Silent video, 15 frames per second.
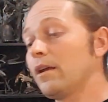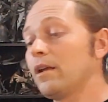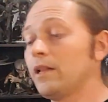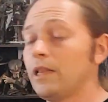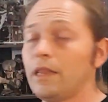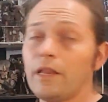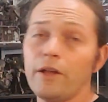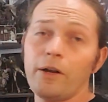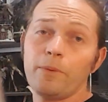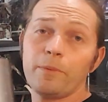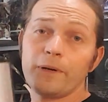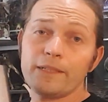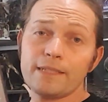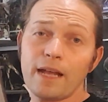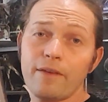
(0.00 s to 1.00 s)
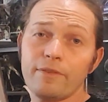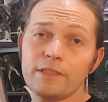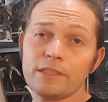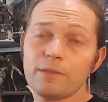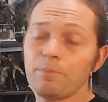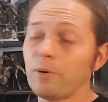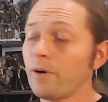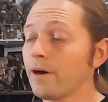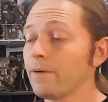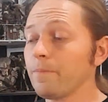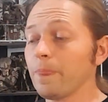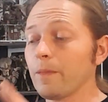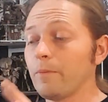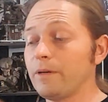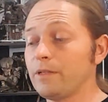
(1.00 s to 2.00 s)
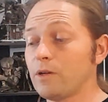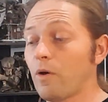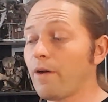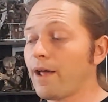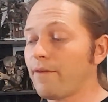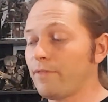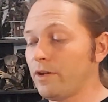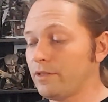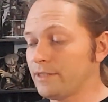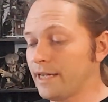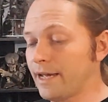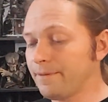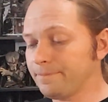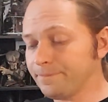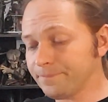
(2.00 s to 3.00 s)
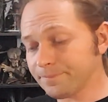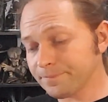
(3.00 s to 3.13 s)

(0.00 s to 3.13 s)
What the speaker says: Colonial Marines Heavy Support, we don't have those yet.